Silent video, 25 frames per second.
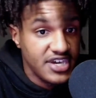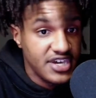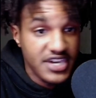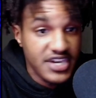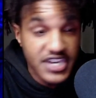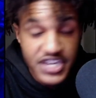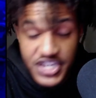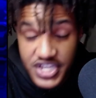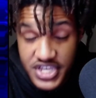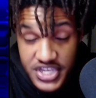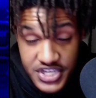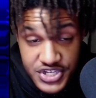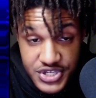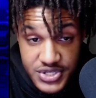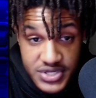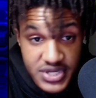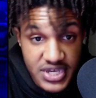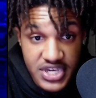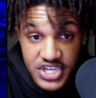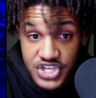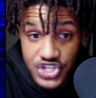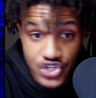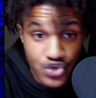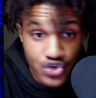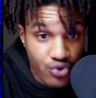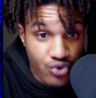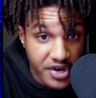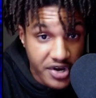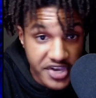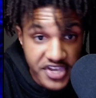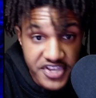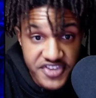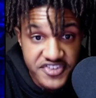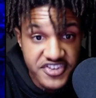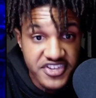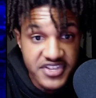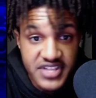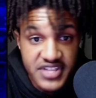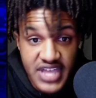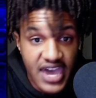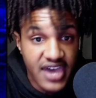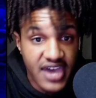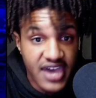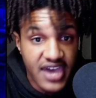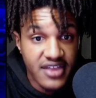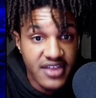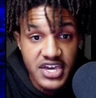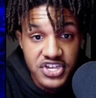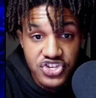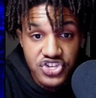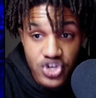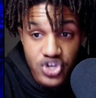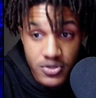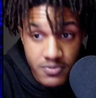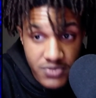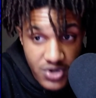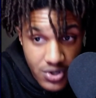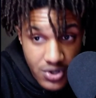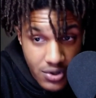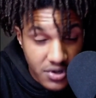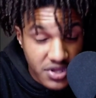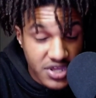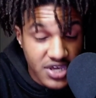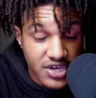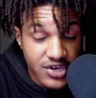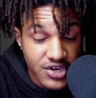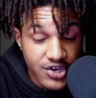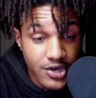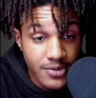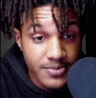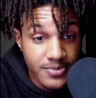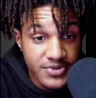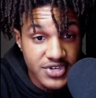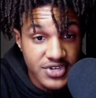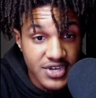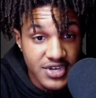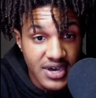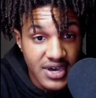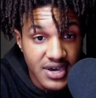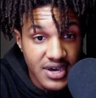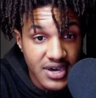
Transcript: It's crazy that Jahmyr Gibbs,